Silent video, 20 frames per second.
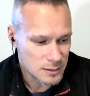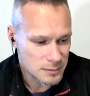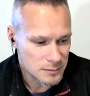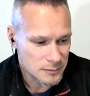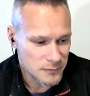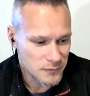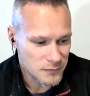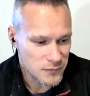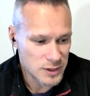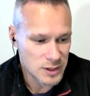
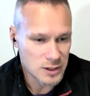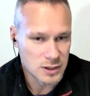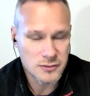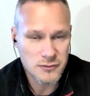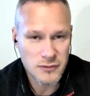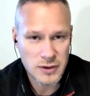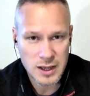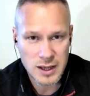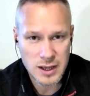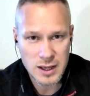field
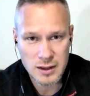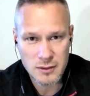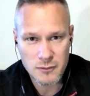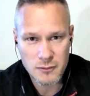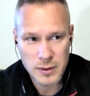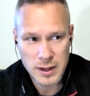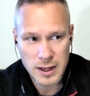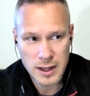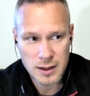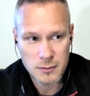
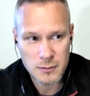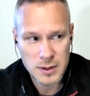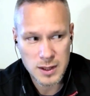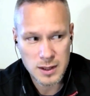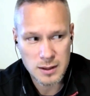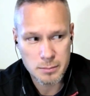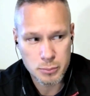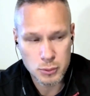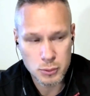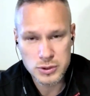where
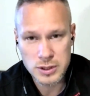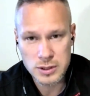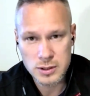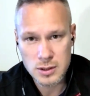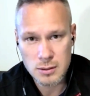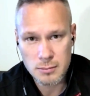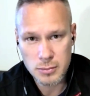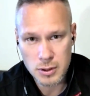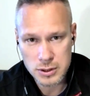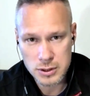we put in
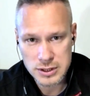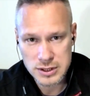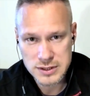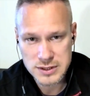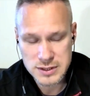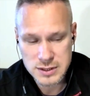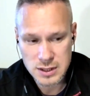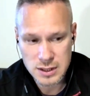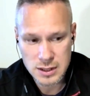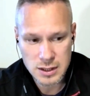
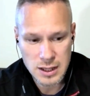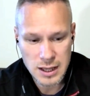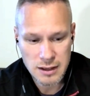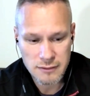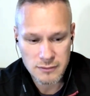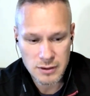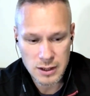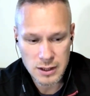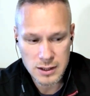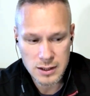robotics
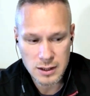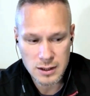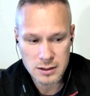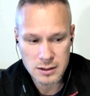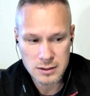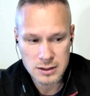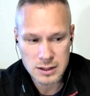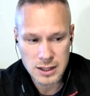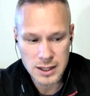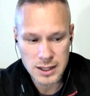heavily
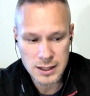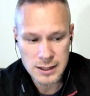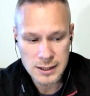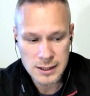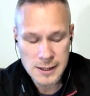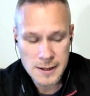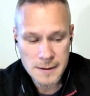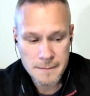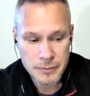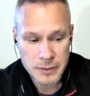currently.
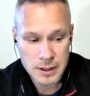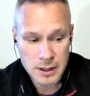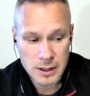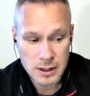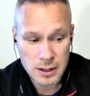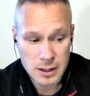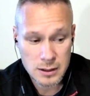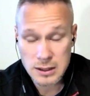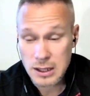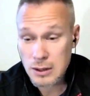
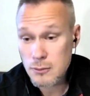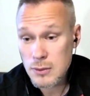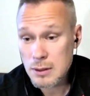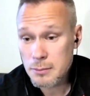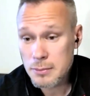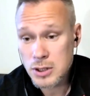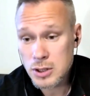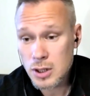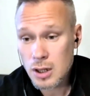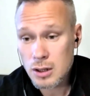There will
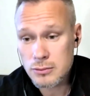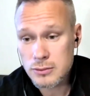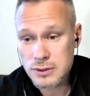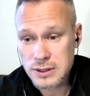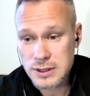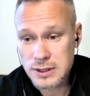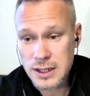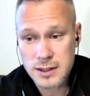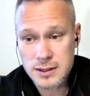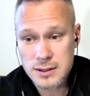be
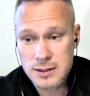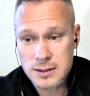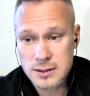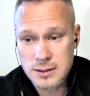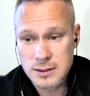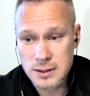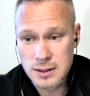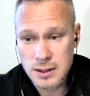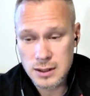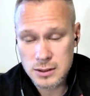
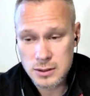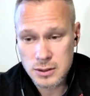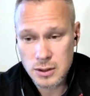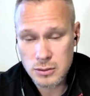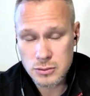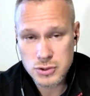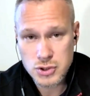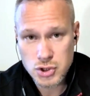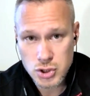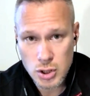
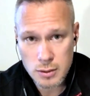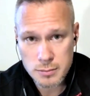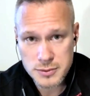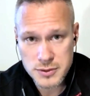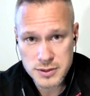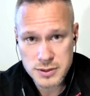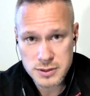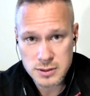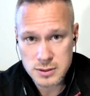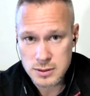those
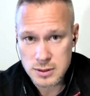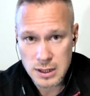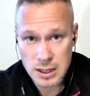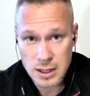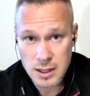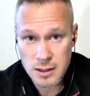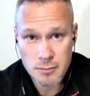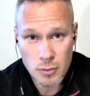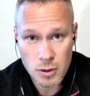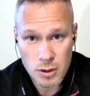jobs
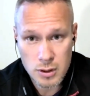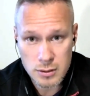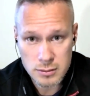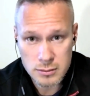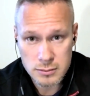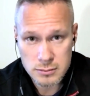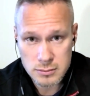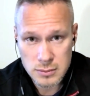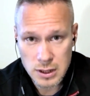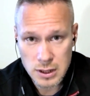anymore
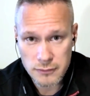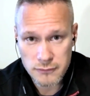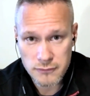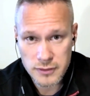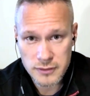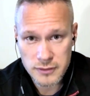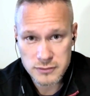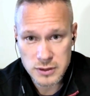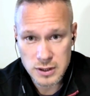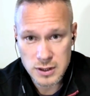in
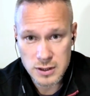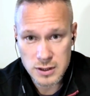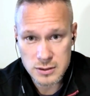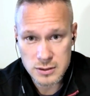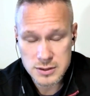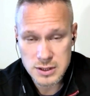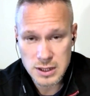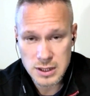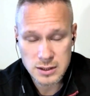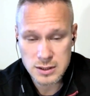50
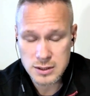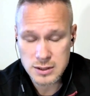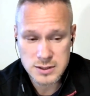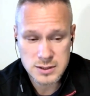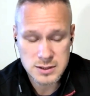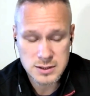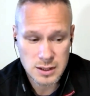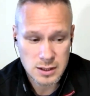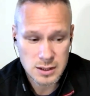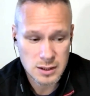years. That
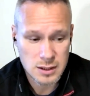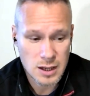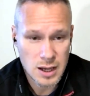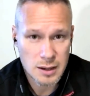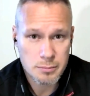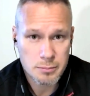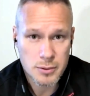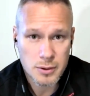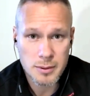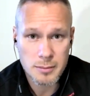is a high
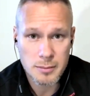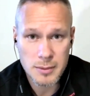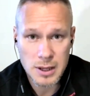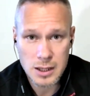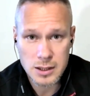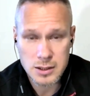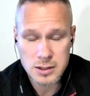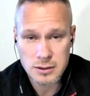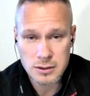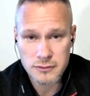
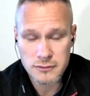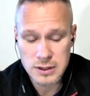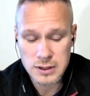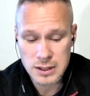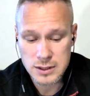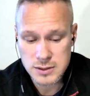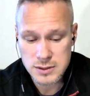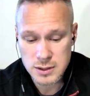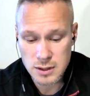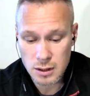probability of
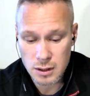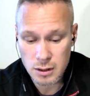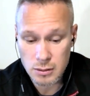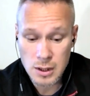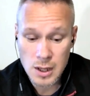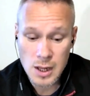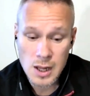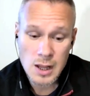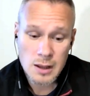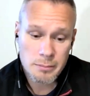that.
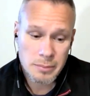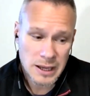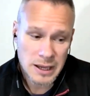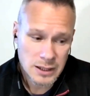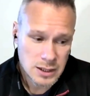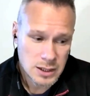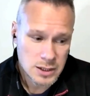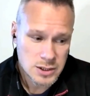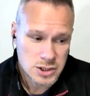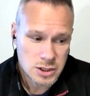So pay
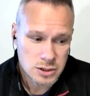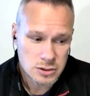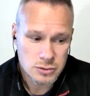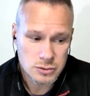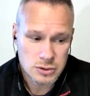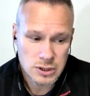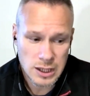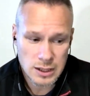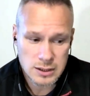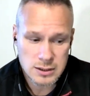attention to
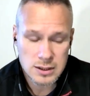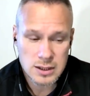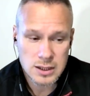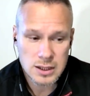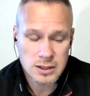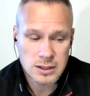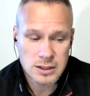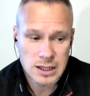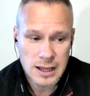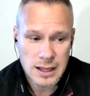that.
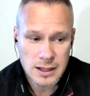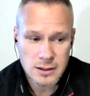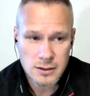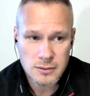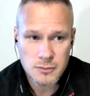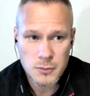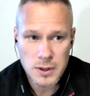In the end,